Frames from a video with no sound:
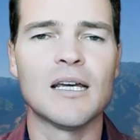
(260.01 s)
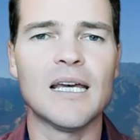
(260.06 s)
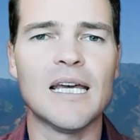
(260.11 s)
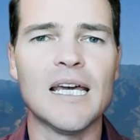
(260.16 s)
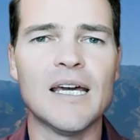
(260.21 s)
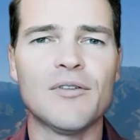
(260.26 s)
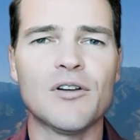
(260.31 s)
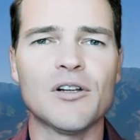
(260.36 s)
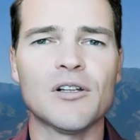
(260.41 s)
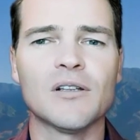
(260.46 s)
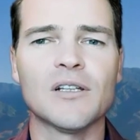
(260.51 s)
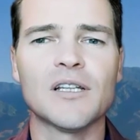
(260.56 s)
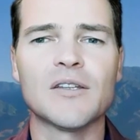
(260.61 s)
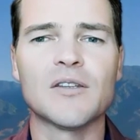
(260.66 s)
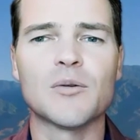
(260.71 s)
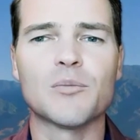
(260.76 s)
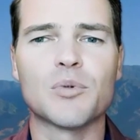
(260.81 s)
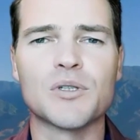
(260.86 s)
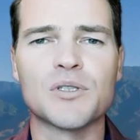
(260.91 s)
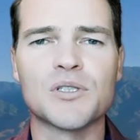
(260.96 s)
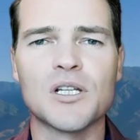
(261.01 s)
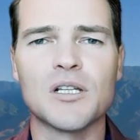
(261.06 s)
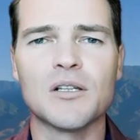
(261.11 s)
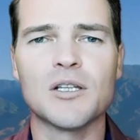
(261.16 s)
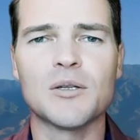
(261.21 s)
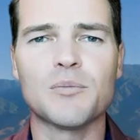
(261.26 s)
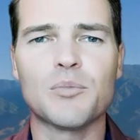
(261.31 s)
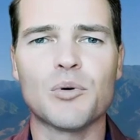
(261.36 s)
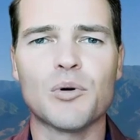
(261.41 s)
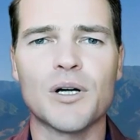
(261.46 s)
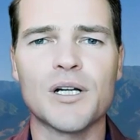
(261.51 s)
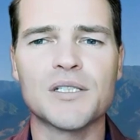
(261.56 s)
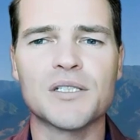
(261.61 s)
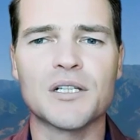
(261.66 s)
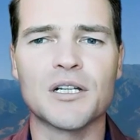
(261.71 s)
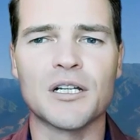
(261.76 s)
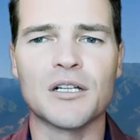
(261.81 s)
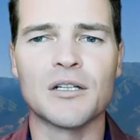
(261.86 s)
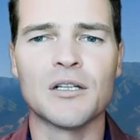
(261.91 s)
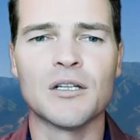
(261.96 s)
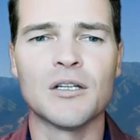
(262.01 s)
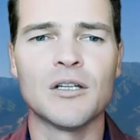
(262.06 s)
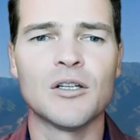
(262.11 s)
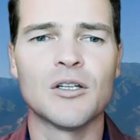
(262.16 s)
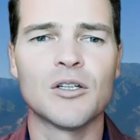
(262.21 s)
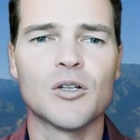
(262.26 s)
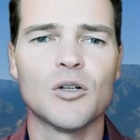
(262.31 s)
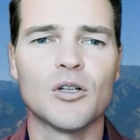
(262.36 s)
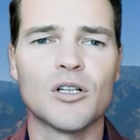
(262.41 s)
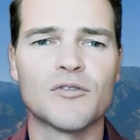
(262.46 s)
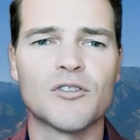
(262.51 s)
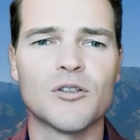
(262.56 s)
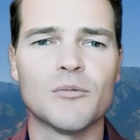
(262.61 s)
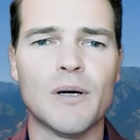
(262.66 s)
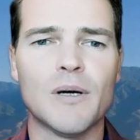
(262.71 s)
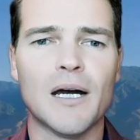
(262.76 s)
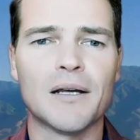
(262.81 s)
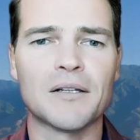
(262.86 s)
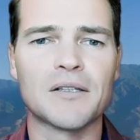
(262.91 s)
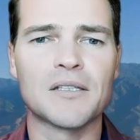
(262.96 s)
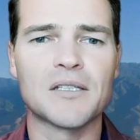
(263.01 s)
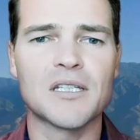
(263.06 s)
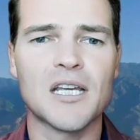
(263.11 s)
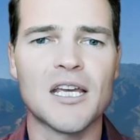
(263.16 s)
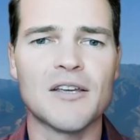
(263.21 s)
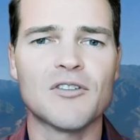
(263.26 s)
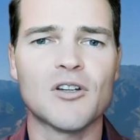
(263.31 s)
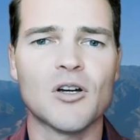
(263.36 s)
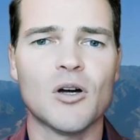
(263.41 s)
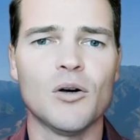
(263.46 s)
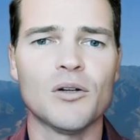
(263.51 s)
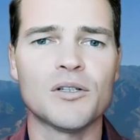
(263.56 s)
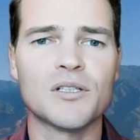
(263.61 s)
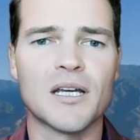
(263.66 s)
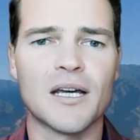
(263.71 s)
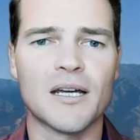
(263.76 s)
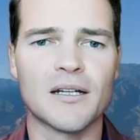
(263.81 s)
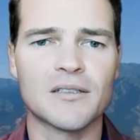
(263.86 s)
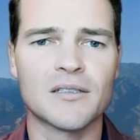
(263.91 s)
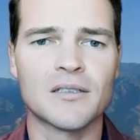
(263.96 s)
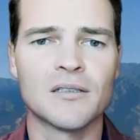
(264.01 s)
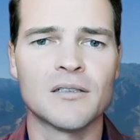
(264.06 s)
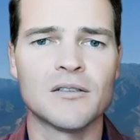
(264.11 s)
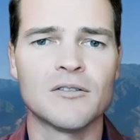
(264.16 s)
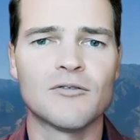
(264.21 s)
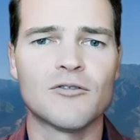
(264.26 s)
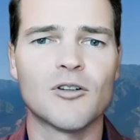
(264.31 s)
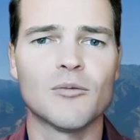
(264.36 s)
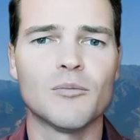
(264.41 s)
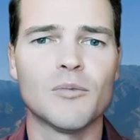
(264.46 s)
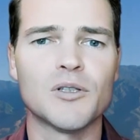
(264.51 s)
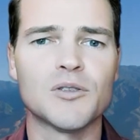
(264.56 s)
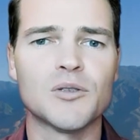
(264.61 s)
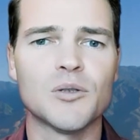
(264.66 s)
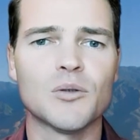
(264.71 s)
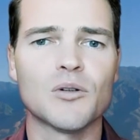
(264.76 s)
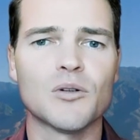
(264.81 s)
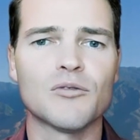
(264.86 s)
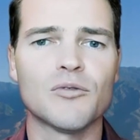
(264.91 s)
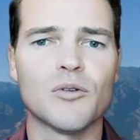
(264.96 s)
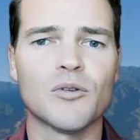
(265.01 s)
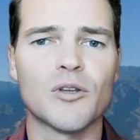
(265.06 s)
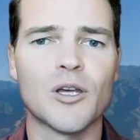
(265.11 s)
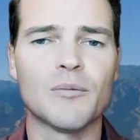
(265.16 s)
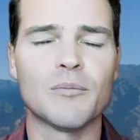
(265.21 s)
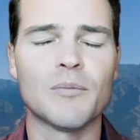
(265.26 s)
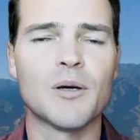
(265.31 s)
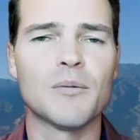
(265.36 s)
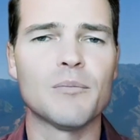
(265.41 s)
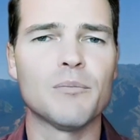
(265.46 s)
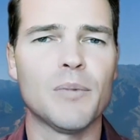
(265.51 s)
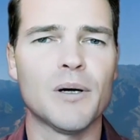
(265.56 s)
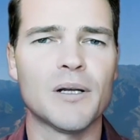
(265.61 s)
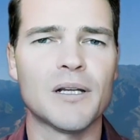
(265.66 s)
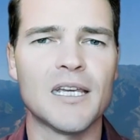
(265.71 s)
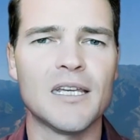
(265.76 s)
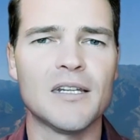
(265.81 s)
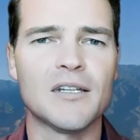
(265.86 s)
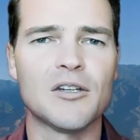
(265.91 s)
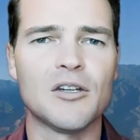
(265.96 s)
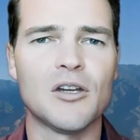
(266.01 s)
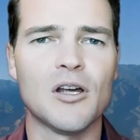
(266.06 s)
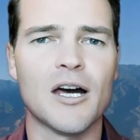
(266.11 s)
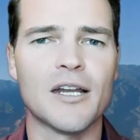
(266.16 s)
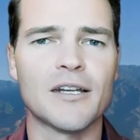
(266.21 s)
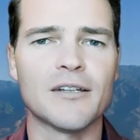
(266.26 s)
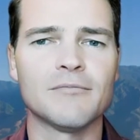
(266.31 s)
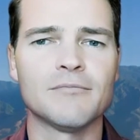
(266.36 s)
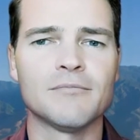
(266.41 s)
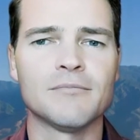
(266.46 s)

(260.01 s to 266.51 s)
Evidently, the Brazilian president could have demanded safe conduct from Maduro for them, but he did not.